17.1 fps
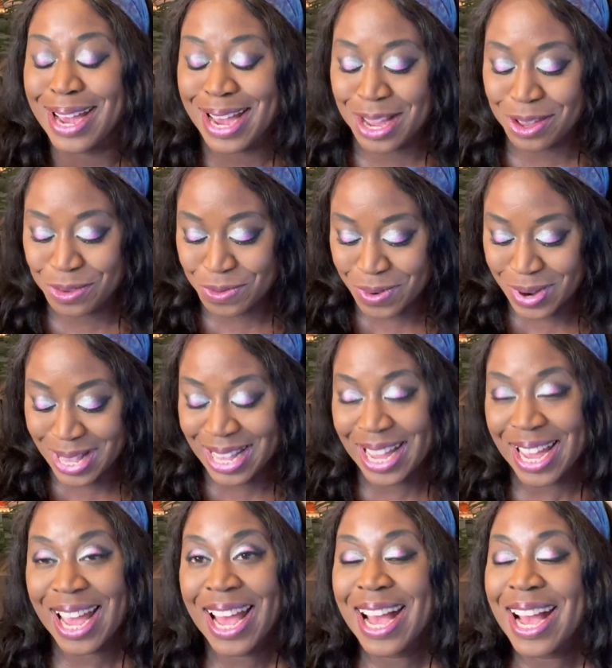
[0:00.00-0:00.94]
It's
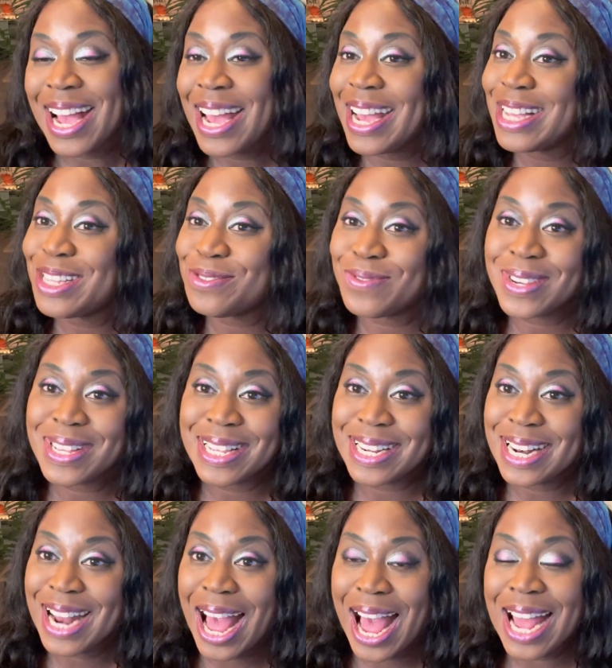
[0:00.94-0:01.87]

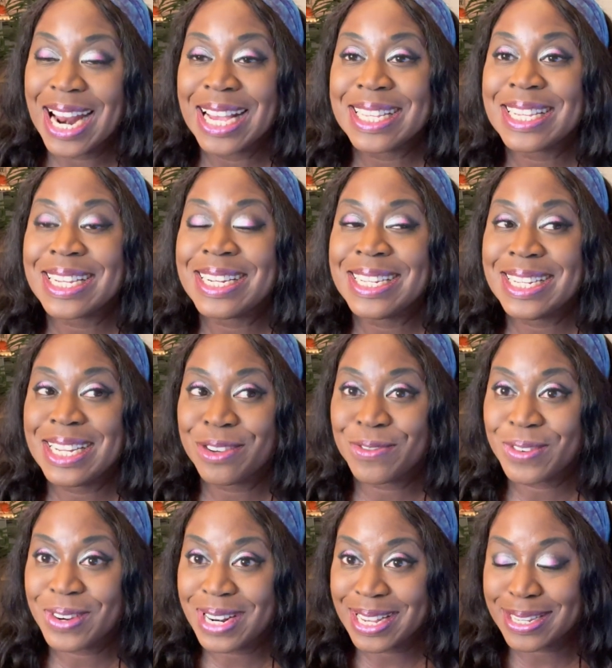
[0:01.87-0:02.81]
really not. It's a
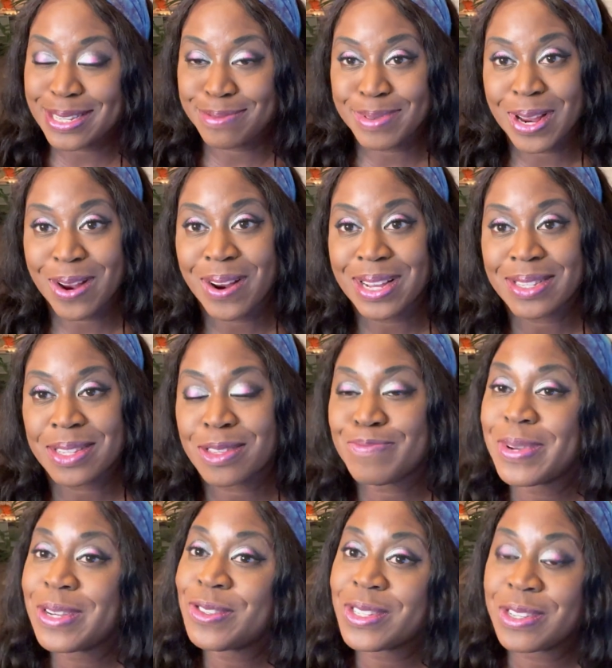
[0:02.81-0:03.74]
different experience,
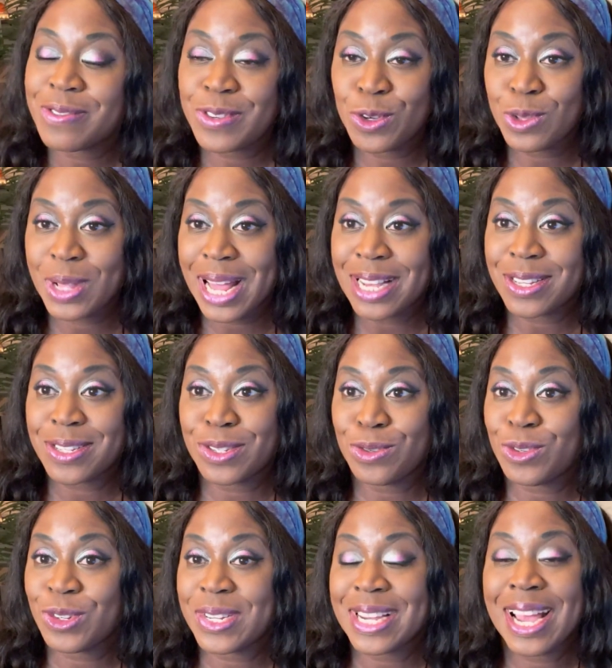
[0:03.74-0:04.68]
especially if you like
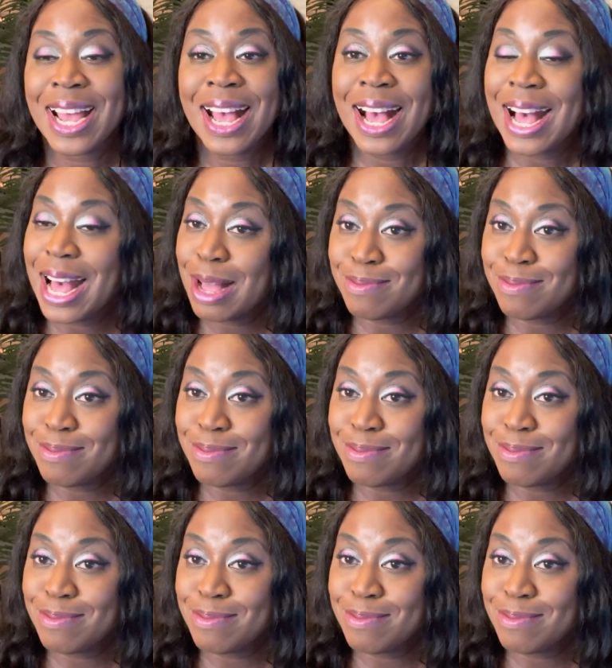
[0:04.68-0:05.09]
sushi.